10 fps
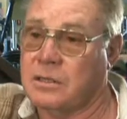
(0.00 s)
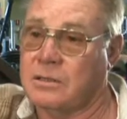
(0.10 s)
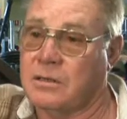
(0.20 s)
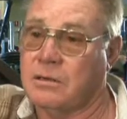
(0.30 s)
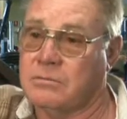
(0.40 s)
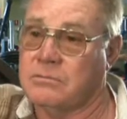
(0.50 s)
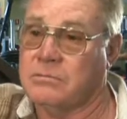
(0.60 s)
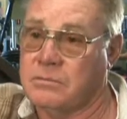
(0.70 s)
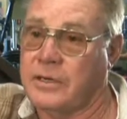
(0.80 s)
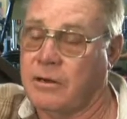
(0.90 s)
I, I
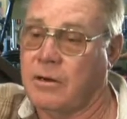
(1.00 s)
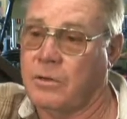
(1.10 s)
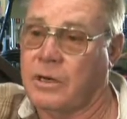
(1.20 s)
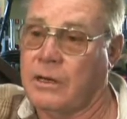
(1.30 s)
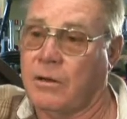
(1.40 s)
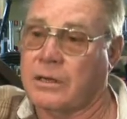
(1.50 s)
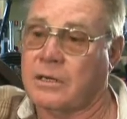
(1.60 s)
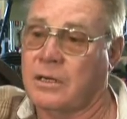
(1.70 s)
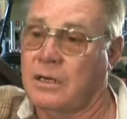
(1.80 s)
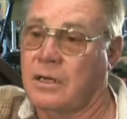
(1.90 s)
you know, I really
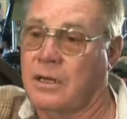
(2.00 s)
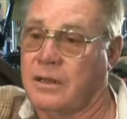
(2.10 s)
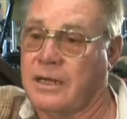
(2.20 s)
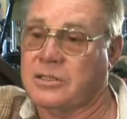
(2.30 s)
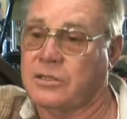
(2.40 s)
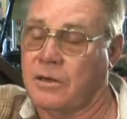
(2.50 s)
liked that